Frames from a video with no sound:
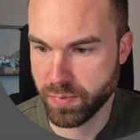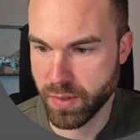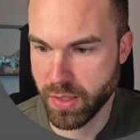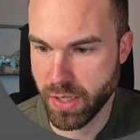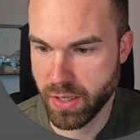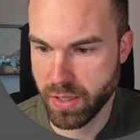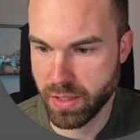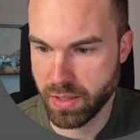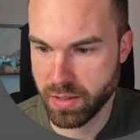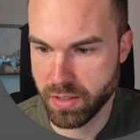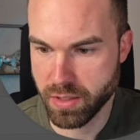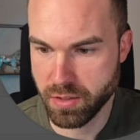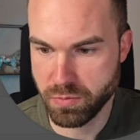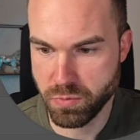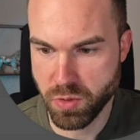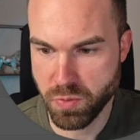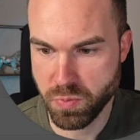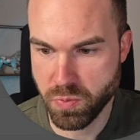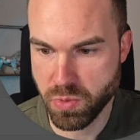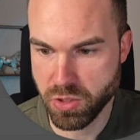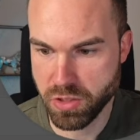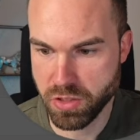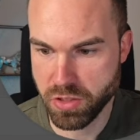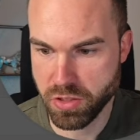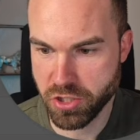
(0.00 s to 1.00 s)
And then we
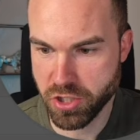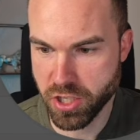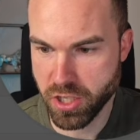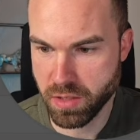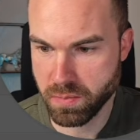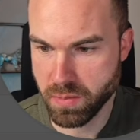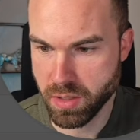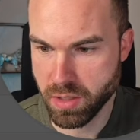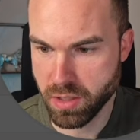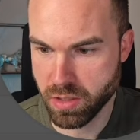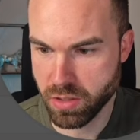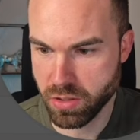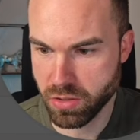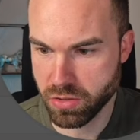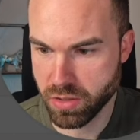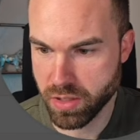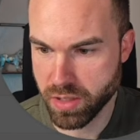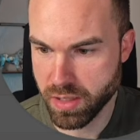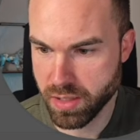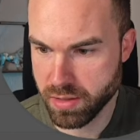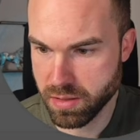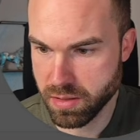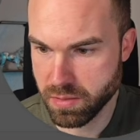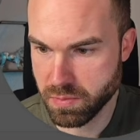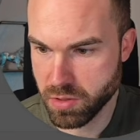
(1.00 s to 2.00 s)
put the check mark on
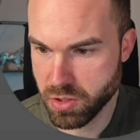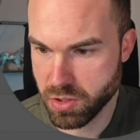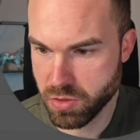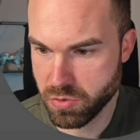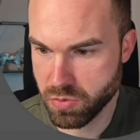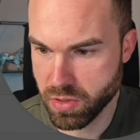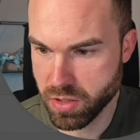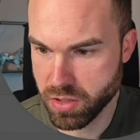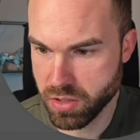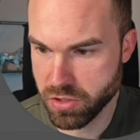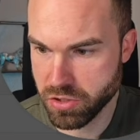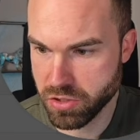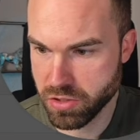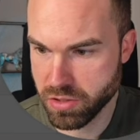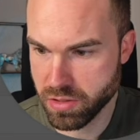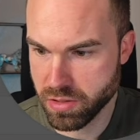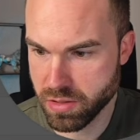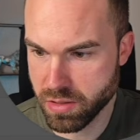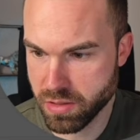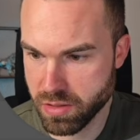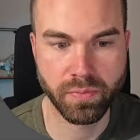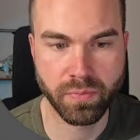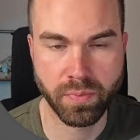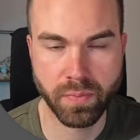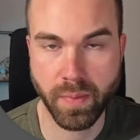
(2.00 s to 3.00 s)
custom
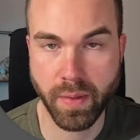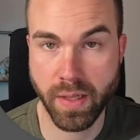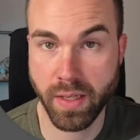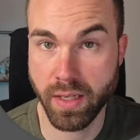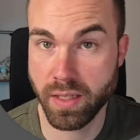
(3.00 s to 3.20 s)
instructions.